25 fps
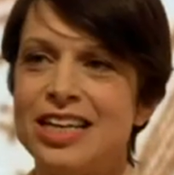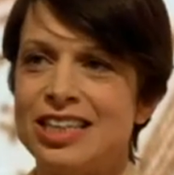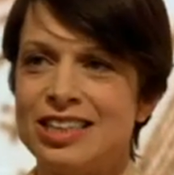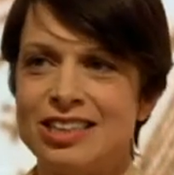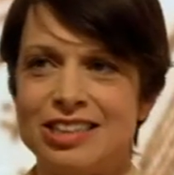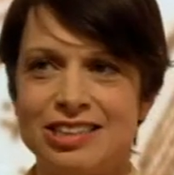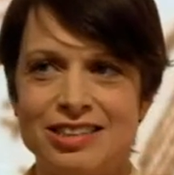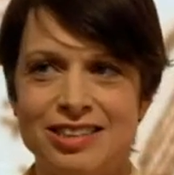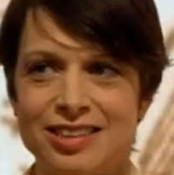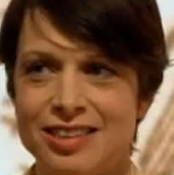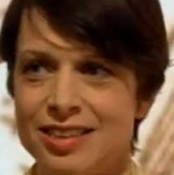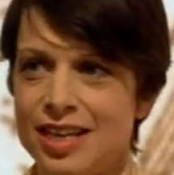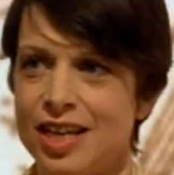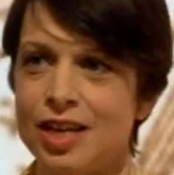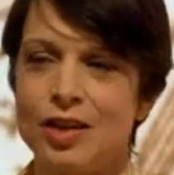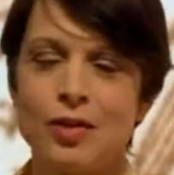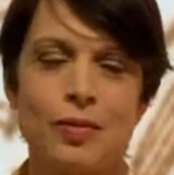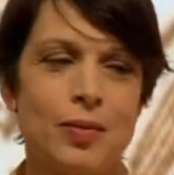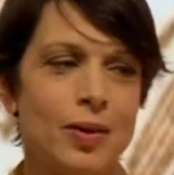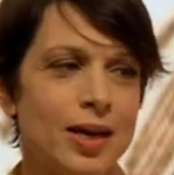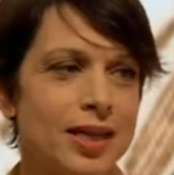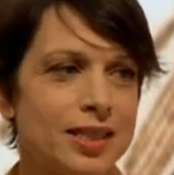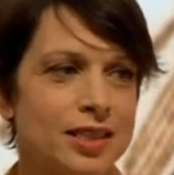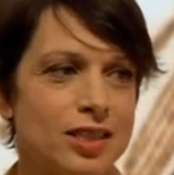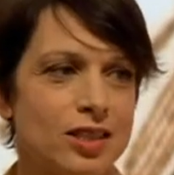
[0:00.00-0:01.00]
She's sent
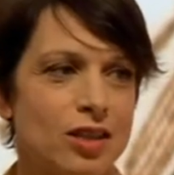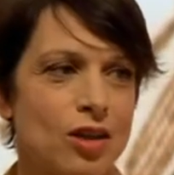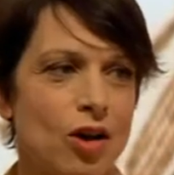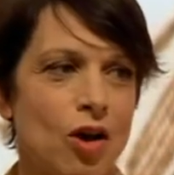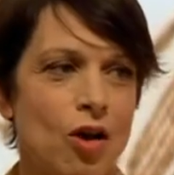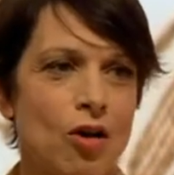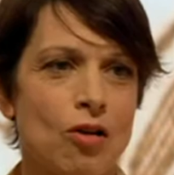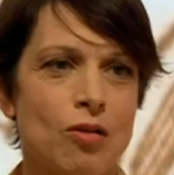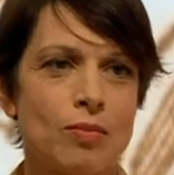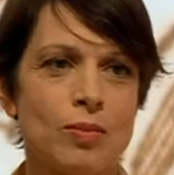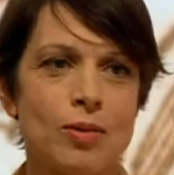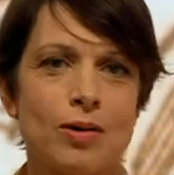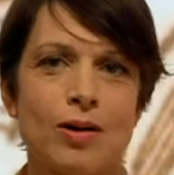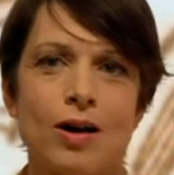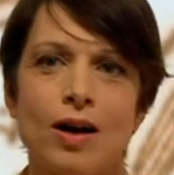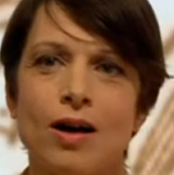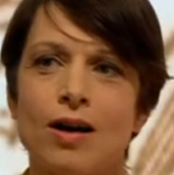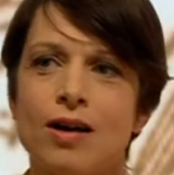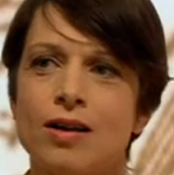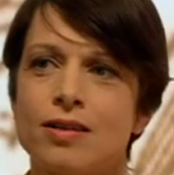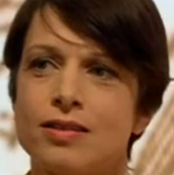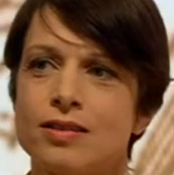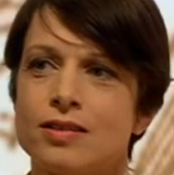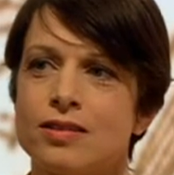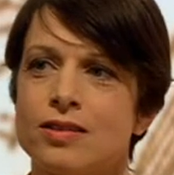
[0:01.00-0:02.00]
away to the horrible
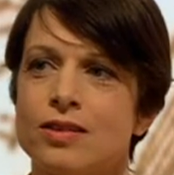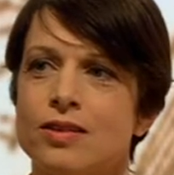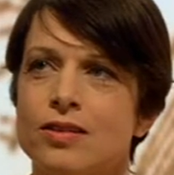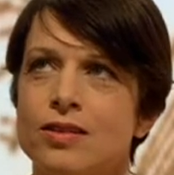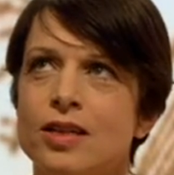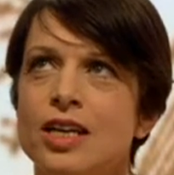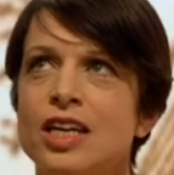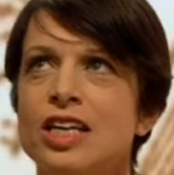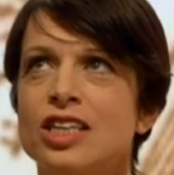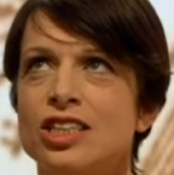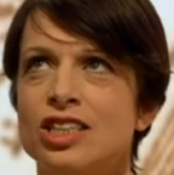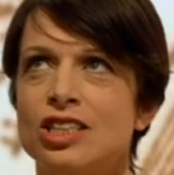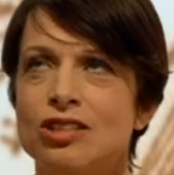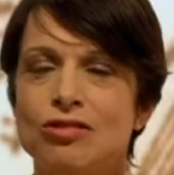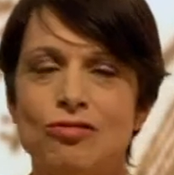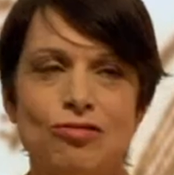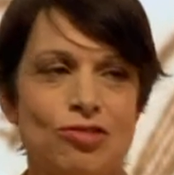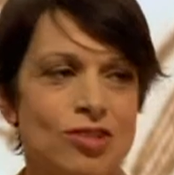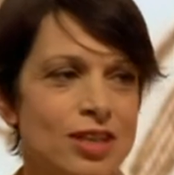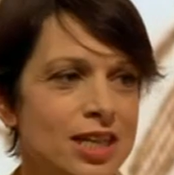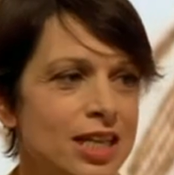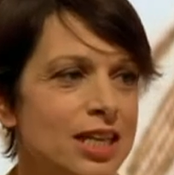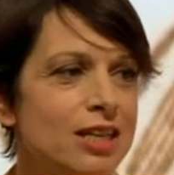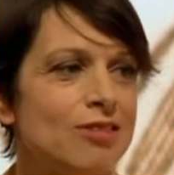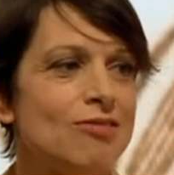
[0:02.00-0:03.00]
castle. She's
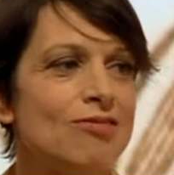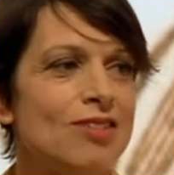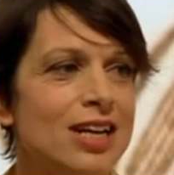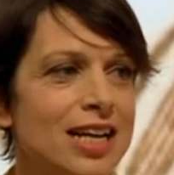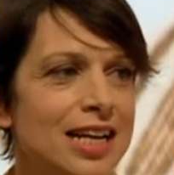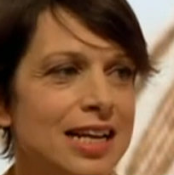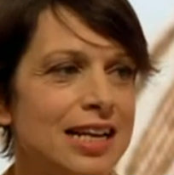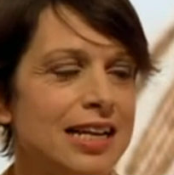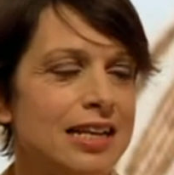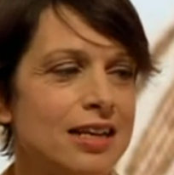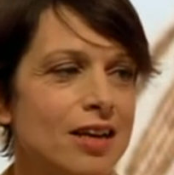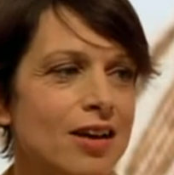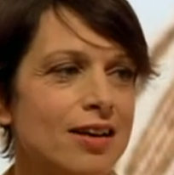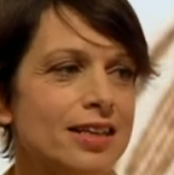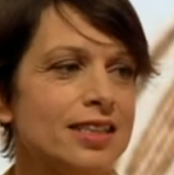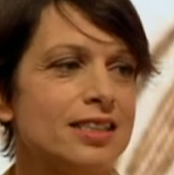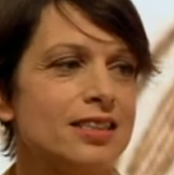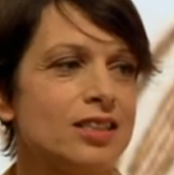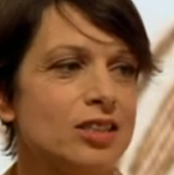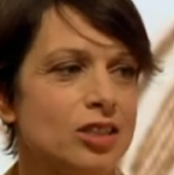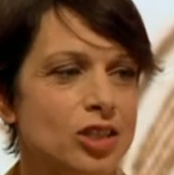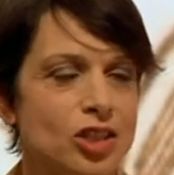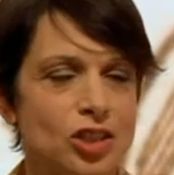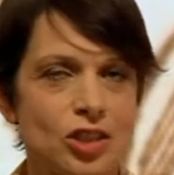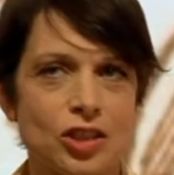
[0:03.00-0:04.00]
really, really
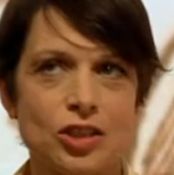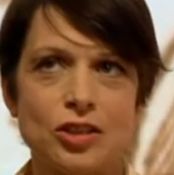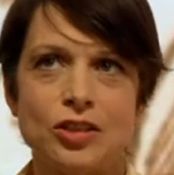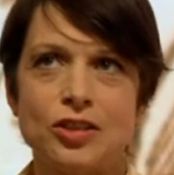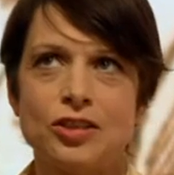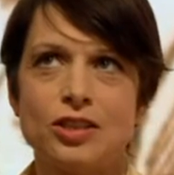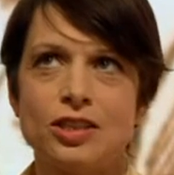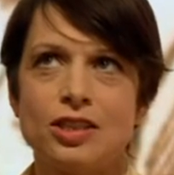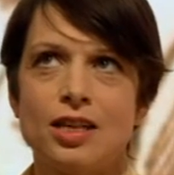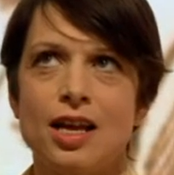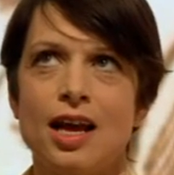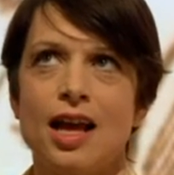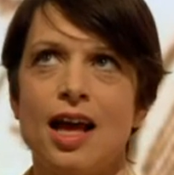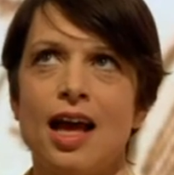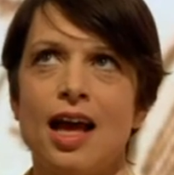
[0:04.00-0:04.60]
nice and good.